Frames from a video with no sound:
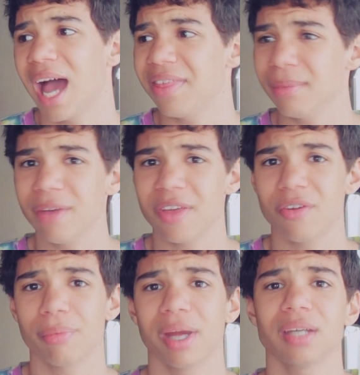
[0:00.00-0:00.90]
I think my
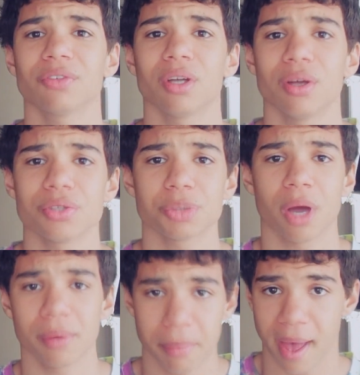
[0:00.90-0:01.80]
favorite brand of clothes is
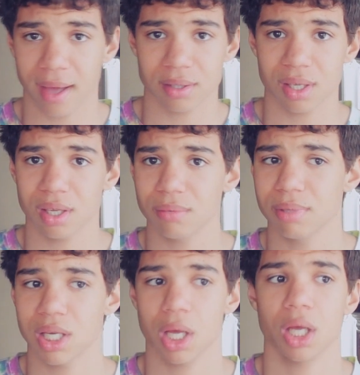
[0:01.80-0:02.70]
probably PacSun
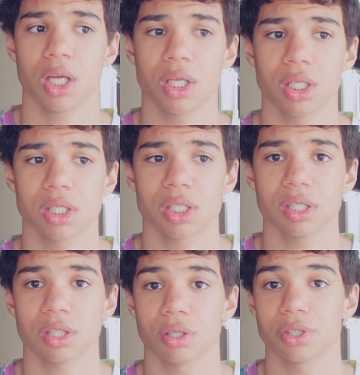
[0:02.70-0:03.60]

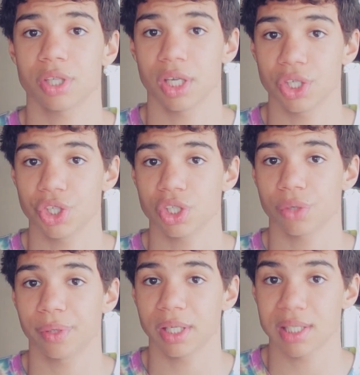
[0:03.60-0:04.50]
because their skinny jeans
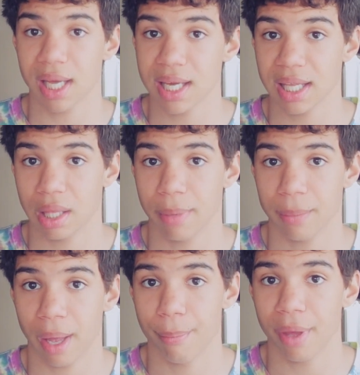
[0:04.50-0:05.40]
are really tight and they
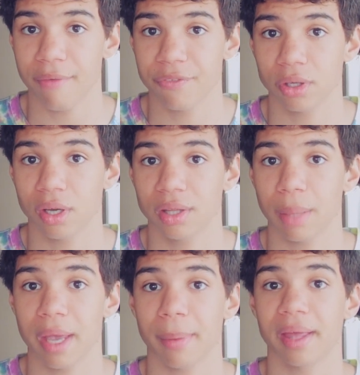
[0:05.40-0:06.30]
make my butt feel good and
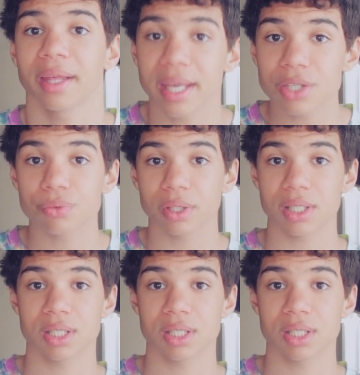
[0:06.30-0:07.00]
they make my legs really